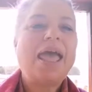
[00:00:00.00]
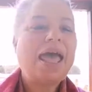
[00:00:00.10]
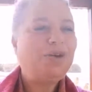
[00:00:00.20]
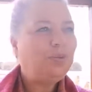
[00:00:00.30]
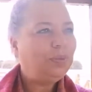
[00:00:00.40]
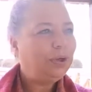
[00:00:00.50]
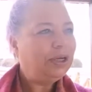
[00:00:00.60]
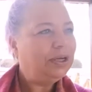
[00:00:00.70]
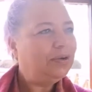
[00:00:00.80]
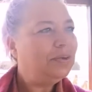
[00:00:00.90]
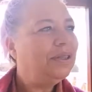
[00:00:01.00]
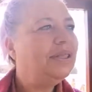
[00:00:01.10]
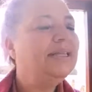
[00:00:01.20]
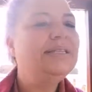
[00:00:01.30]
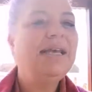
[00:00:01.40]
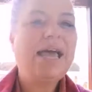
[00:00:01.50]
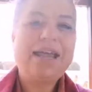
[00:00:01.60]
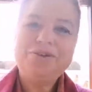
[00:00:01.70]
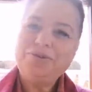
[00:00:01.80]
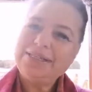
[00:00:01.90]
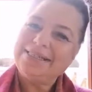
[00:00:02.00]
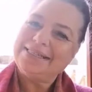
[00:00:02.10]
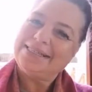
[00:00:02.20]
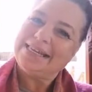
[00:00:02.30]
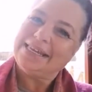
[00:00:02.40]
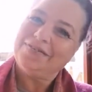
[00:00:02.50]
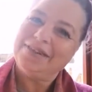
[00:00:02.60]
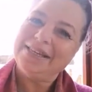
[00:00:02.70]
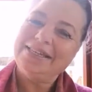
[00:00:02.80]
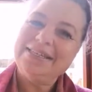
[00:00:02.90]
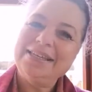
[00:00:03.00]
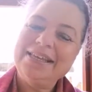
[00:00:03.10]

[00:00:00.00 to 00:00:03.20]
and work with it and receive it.